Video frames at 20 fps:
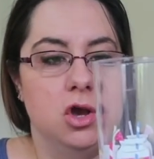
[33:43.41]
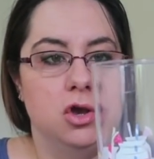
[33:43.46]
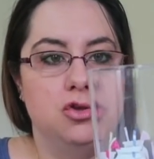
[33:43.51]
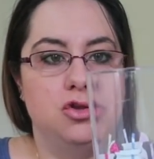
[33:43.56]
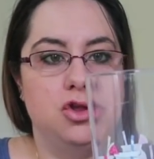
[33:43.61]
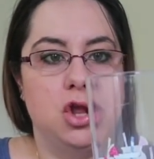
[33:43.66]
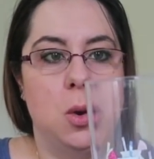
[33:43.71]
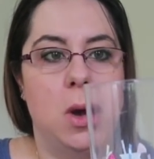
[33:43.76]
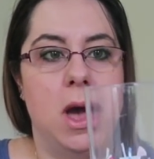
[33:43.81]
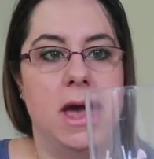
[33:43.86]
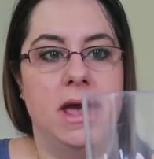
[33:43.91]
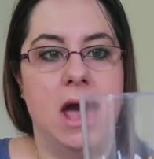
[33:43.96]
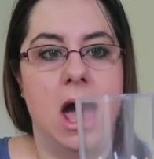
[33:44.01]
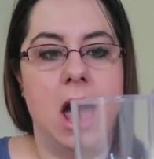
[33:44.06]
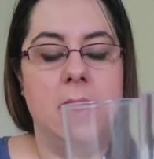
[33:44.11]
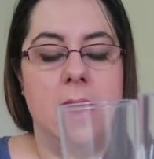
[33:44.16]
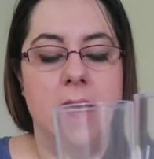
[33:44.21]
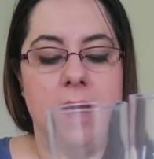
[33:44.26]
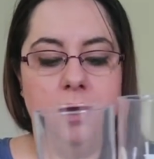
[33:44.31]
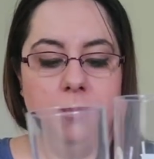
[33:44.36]
So I
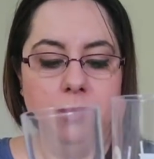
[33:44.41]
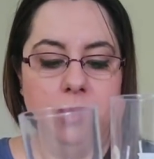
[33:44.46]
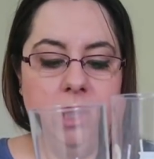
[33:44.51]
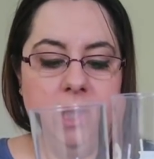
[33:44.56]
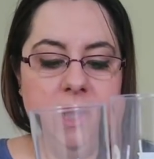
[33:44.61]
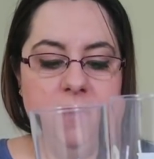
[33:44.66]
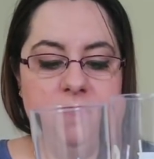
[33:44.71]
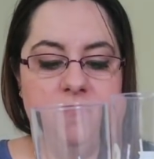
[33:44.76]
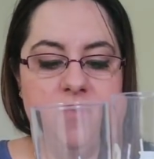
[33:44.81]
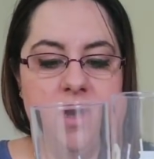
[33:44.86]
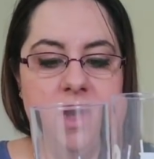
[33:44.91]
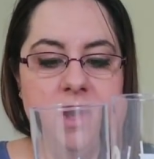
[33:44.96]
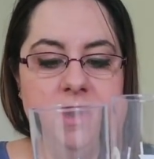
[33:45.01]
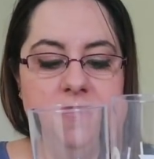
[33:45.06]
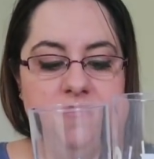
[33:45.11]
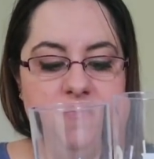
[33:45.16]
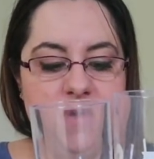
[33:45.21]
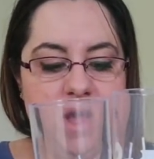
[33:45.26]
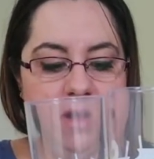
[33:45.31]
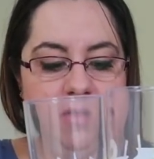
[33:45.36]
got like really
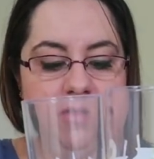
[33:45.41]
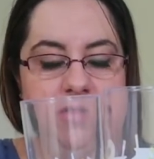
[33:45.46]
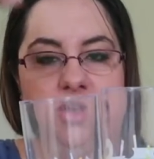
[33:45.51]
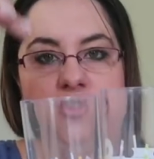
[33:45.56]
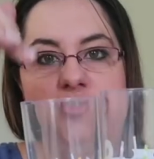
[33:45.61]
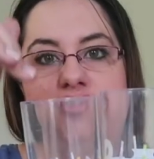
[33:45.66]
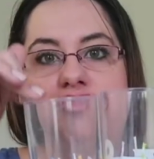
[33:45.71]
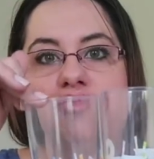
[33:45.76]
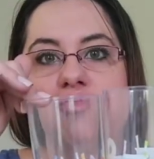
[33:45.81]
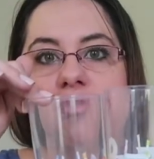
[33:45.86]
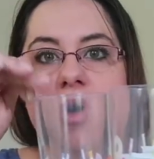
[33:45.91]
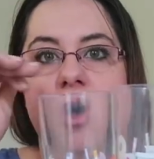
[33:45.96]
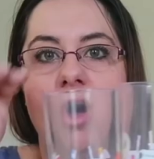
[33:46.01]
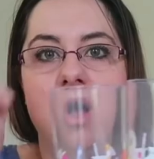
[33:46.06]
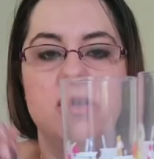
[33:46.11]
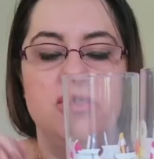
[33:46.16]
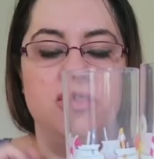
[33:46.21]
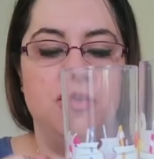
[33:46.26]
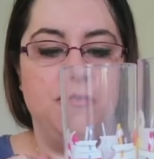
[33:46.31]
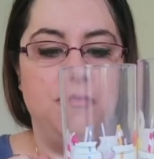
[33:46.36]
fun fancy
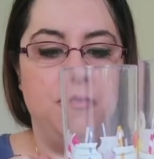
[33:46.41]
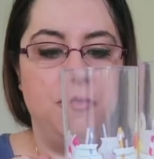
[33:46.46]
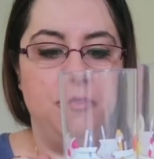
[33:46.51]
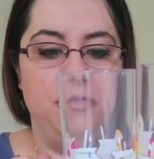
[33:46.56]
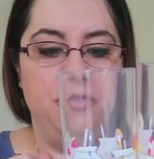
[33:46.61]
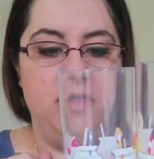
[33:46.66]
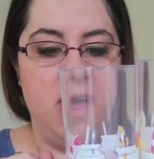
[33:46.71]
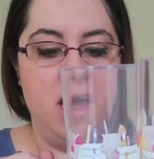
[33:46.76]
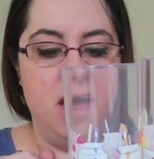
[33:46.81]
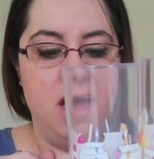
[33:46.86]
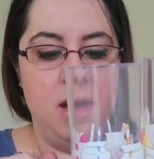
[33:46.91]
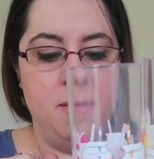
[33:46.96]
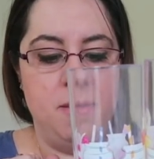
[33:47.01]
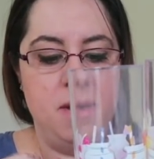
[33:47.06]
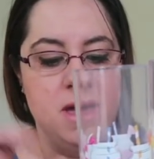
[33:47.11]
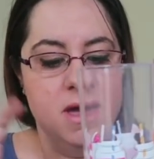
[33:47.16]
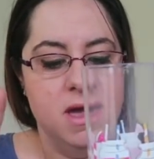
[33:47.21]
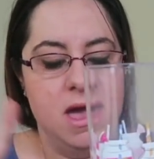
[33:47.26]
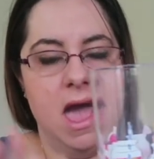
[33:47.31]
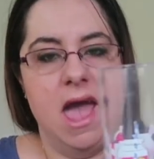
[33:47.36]
straws for
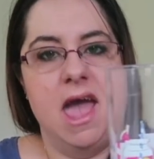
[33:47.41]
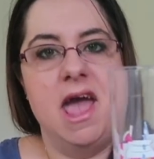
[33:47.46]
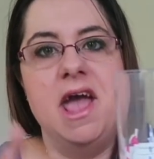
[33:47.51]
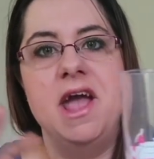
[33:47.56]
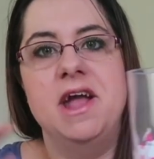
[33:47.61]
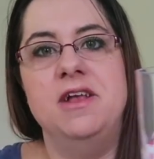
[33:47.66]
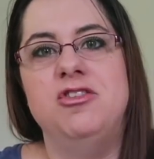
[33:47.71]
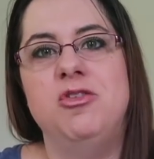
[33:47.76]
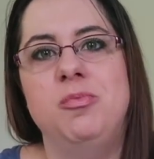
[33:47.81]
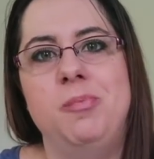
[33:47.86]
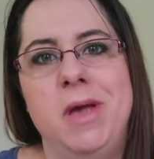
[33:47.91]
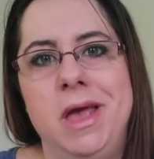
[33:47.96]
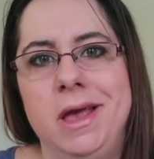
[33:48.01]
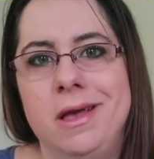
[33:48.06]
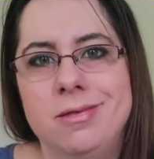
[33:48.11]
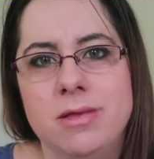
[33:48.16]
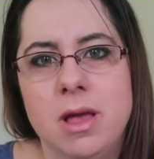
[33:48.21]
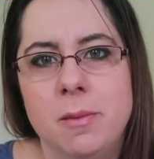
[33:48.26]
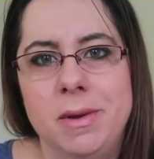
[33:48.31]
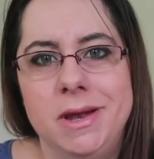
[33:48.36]
them, and
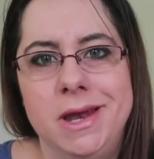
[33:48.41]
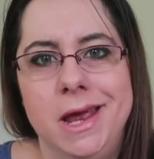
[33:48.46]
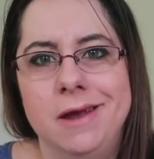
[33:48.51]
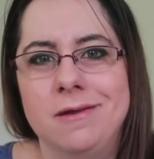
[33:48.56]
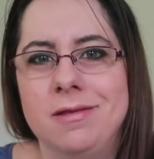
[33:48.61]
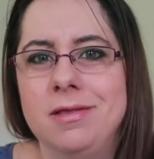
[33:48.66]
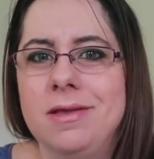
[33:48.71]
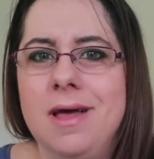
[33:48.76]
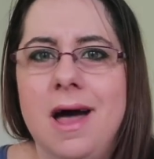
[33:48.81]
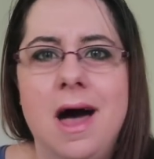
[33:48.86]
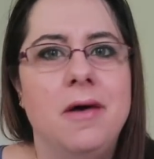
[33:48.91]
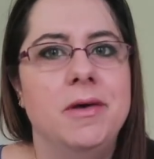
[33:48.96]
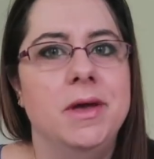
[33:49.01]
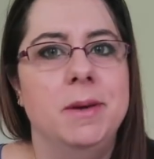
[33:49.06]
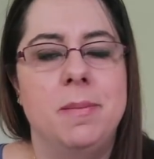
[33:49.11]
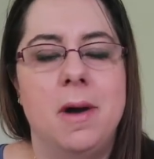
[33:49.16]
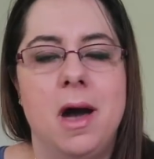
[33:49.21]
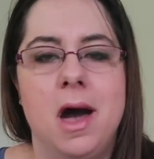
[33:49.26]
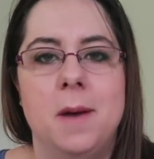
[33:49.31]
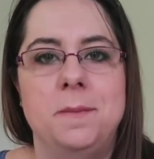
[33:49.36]
pink lemonade
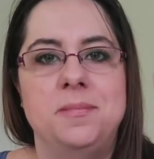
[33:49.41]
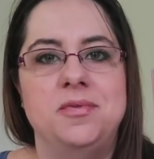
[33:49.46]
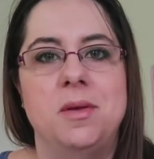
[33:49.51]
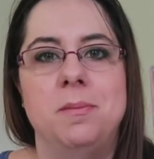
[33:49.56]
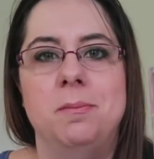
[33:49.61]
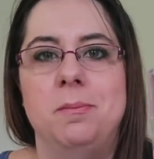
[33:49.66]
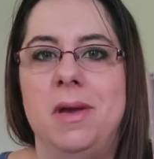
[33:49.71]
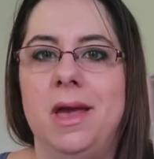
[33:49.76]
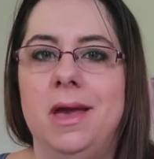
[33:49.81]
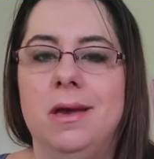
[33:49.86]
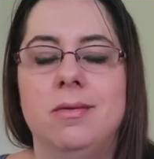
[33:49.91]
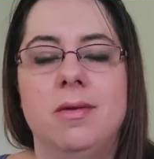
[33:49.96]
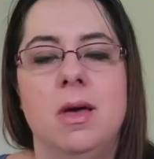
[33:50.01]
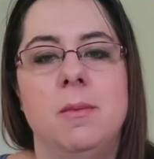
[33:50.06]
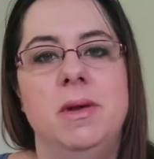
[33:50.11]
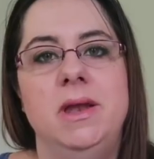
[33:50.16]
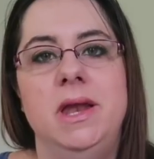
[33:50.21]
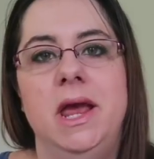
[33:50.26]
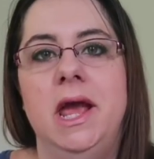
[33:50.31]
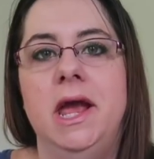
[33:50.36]
lollipops and pink
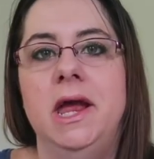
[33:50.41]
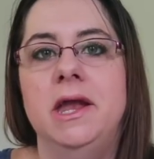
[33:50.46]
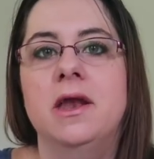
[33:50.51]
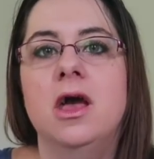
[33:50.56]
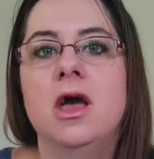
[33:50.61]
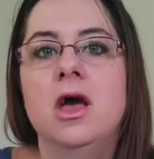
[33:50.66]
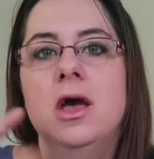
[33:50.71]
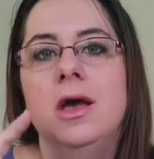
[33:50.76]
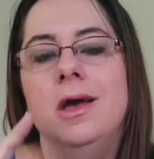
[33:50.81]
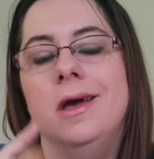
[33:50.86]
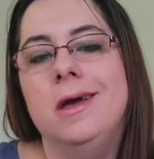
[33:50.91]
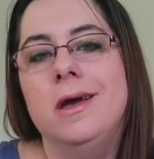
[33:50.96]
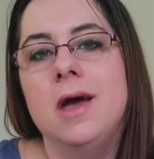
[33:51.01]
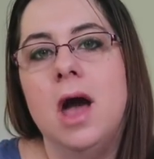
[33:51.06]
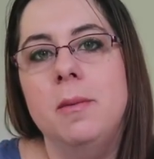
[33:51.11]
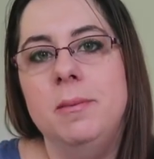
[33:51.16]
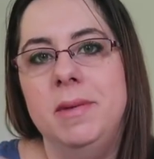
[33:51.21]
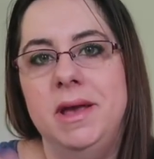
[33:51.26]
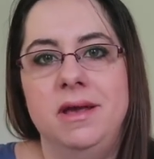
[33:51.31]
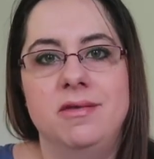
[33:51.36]
lemonade
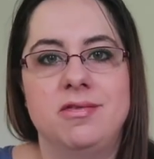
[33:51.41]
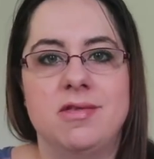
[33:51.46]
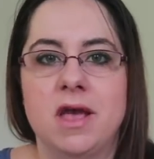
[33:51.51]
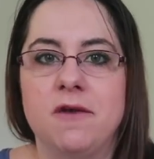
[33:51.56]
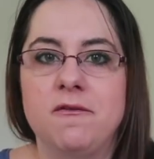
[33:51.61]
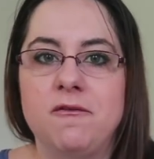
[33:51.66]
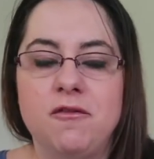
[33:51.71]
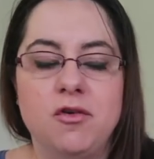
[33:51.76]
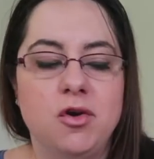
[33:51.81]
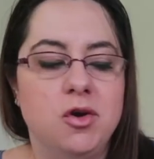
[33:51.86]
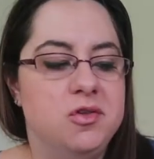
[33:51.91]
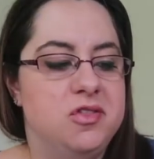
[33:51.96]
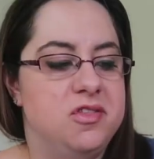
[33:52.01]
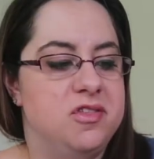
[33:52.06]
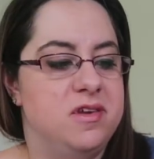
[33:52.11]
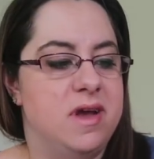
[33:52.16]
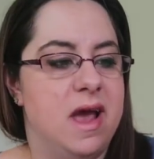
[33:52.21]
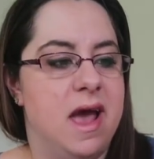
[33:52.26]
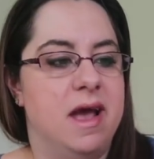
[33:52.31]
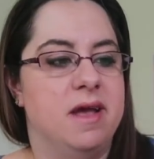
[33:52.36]
gummies, like fruit
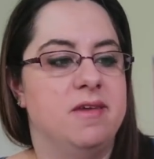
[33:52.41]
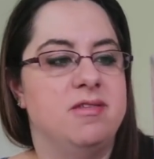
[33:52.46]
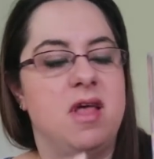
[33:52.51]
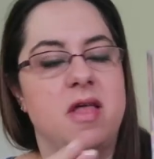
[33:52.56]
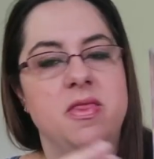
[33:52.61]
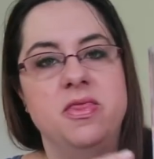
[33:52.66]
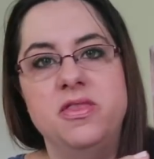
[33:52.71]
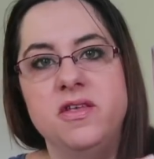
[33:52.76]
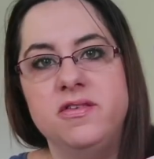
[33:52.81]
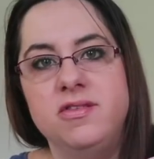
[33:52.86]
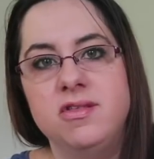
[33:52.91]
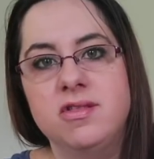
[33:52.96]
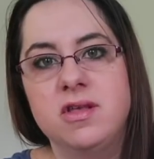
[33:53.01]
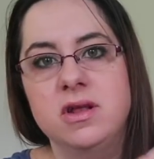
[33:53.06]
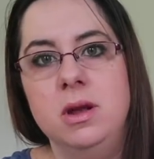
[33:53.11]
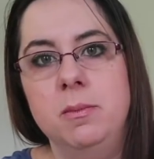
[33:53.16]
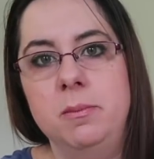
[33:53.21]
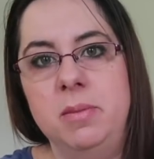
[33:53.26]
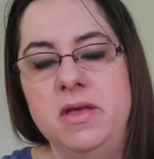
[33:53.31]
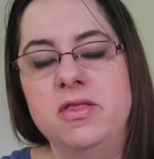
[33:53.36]
snacks. And this is
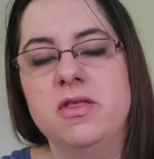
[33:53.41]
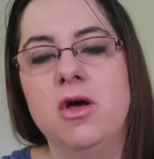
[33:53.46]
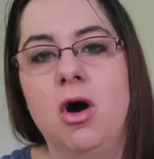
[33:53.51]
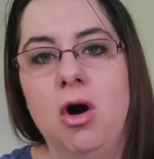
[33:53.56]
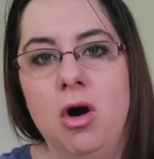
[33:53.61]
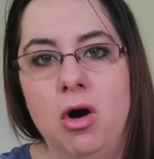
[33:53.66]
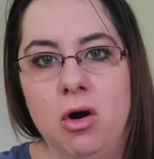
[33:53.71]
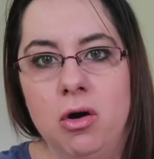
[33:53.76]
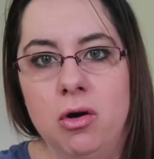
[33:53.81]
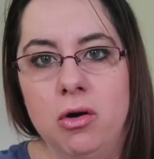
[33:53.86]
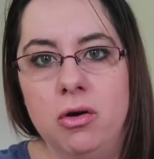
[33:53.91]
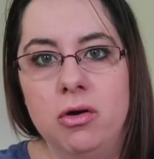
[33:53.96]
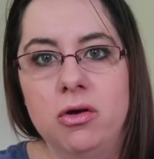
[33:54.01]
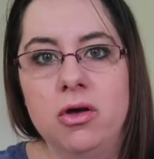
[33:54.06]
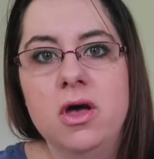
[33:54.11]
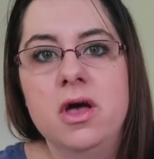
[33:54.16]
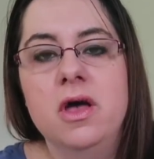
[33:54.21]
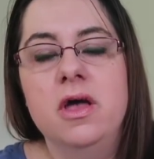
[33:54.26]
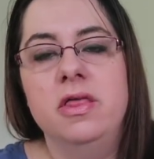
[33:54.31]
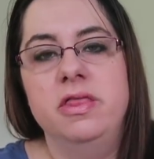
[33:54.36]
gonna be the
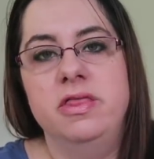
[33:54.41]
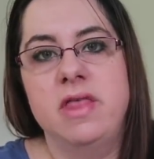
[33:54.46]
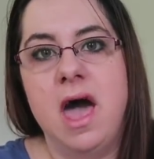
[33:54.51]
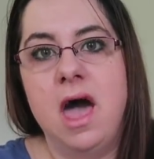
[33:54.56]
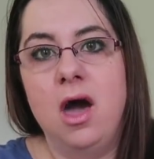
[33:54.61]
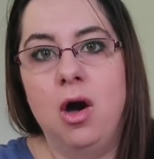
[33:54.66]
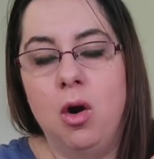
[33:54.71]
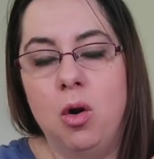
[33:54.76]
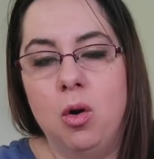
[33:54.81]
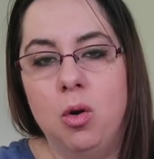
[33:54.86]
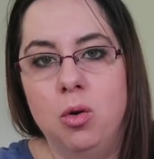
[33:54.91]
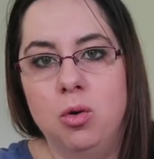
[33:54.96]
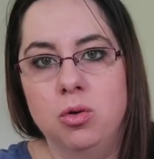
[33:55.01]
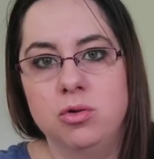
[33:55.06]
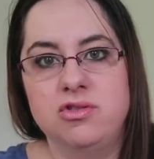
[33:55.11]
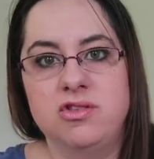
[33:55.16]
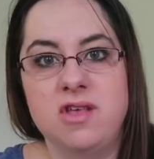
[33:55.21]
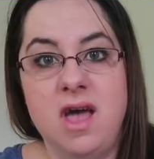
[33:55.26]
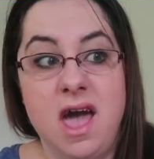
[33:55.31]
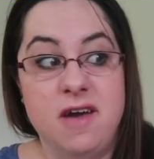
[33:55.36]
hull that
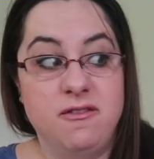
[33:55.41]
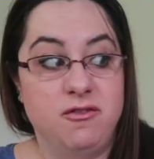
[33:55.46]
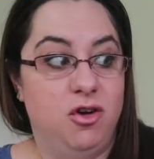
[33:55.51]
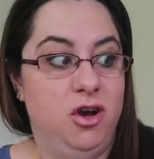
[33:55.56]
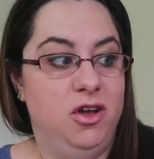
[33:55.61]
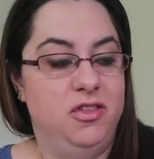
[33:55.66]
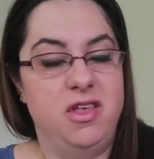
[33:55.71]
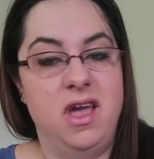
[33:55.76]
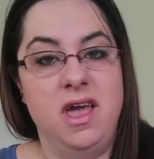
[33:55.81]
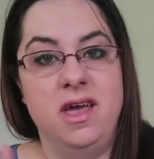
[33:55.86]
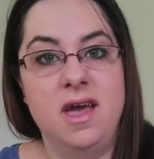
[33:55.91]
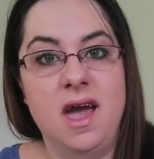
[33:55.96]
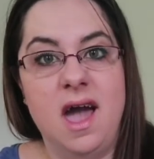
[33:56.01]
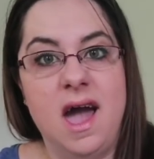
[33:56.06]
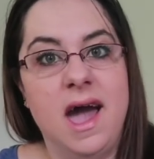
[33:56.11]
holds everything.